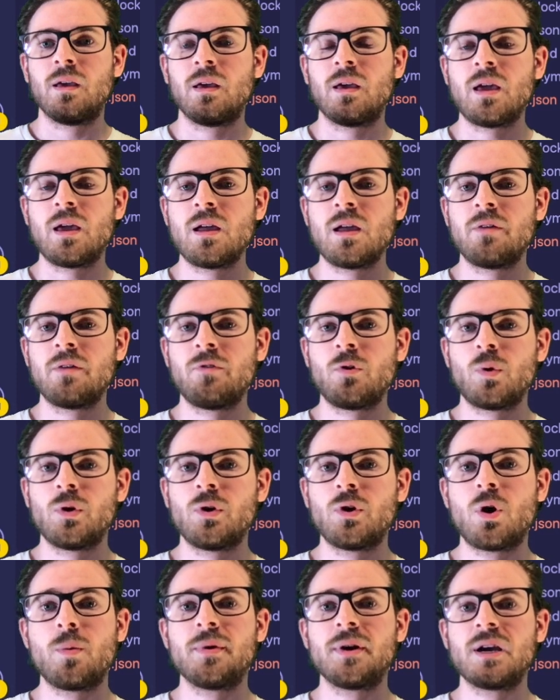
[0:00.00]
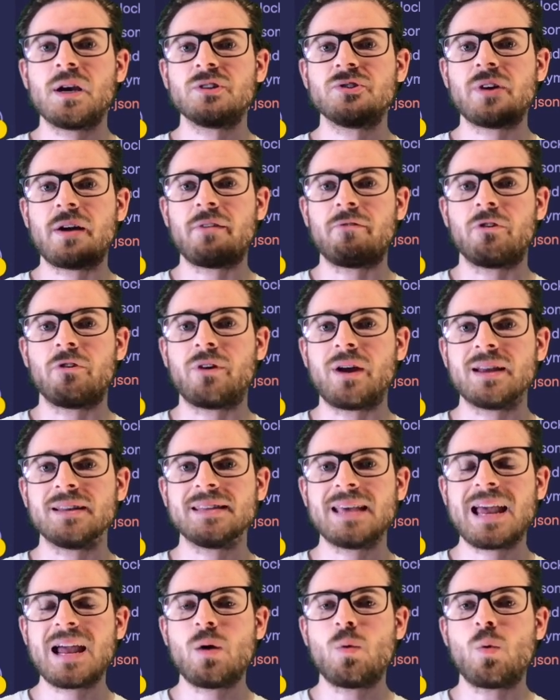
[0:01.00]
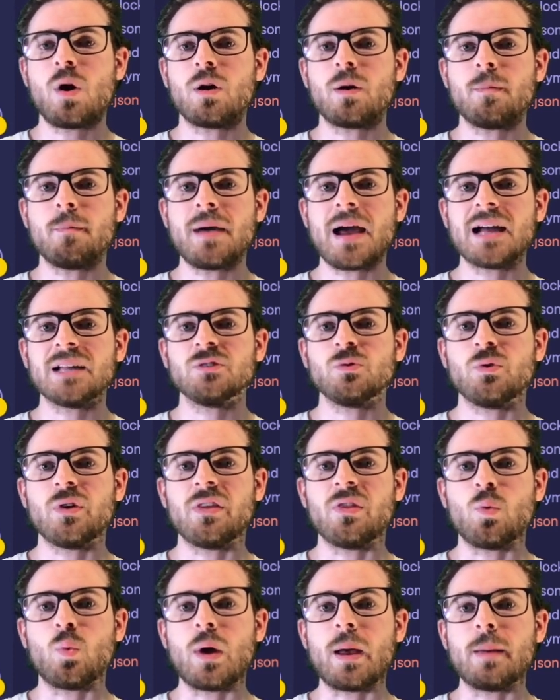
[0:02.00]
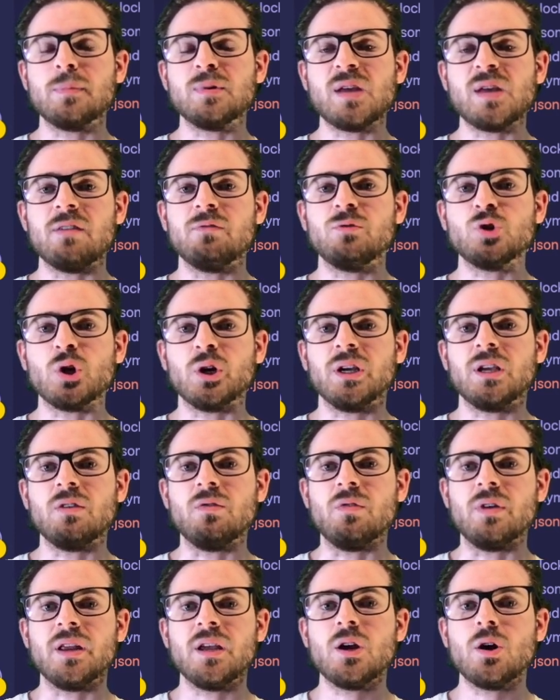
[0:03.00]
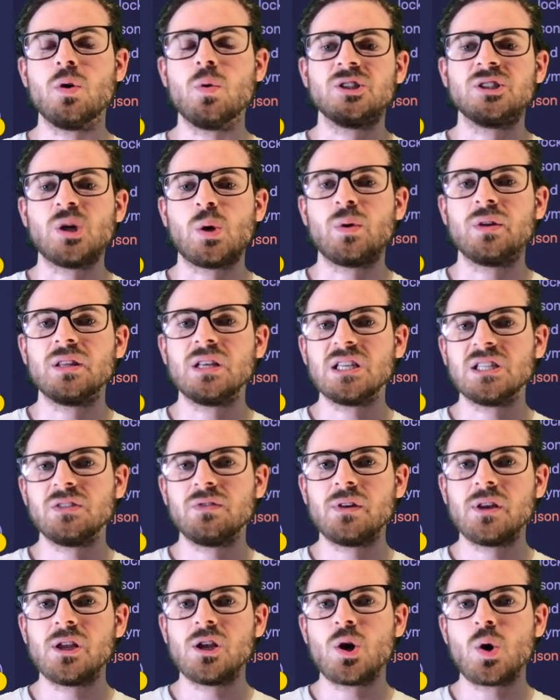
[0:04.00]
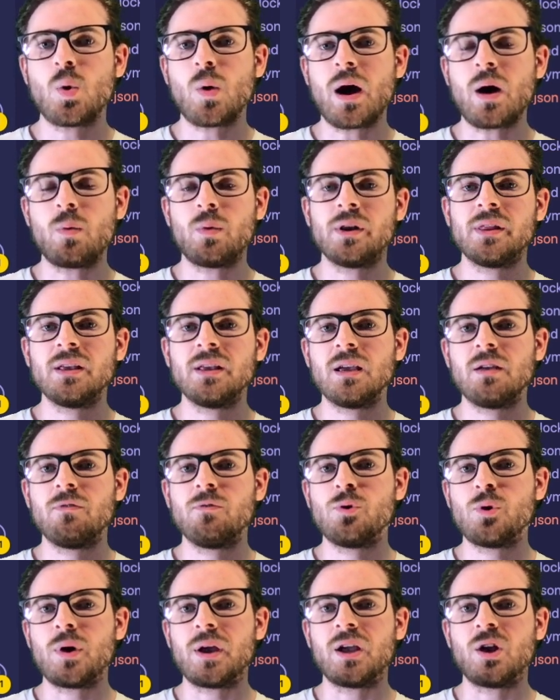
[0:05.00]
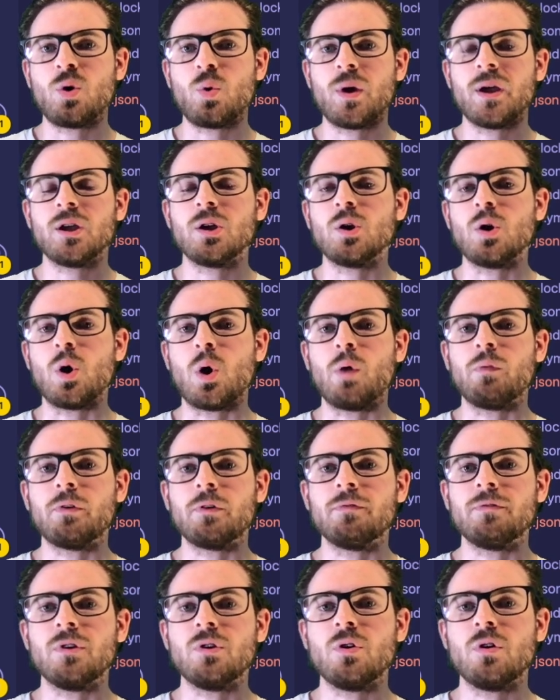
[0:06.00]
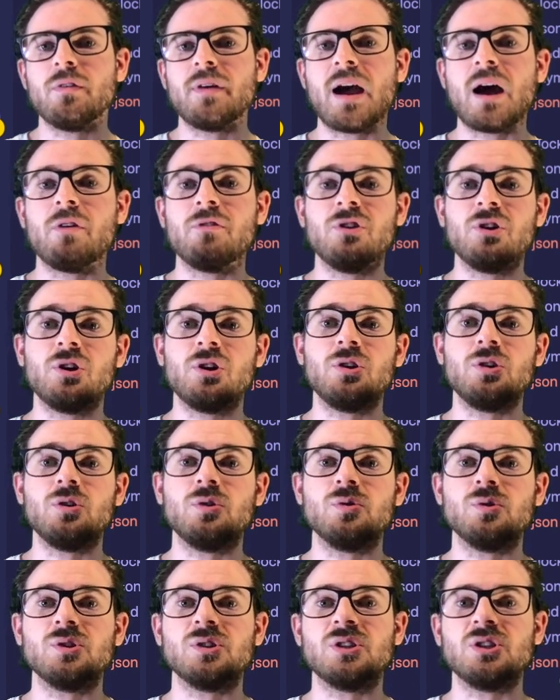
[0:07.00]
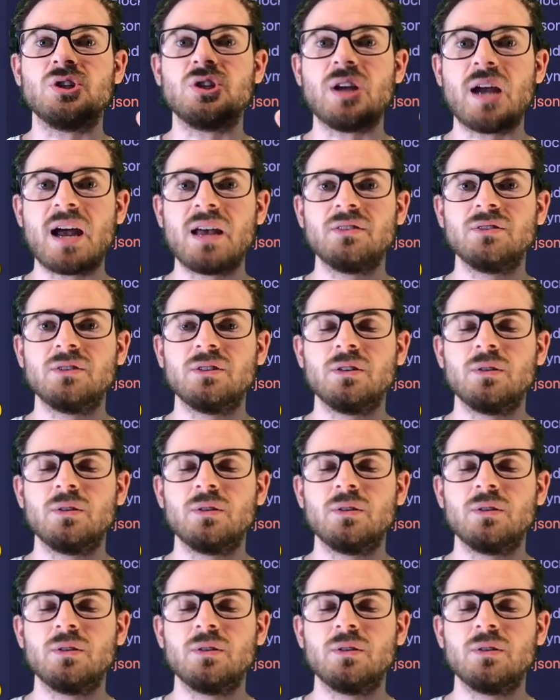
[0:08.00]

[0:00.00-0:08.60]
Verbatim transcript: Hey everyone, I hope you guys are having a great day. Welcome back to another Web Dev Junkie video. So in this video, I wanted to give you a quick overview of how you can use Jest,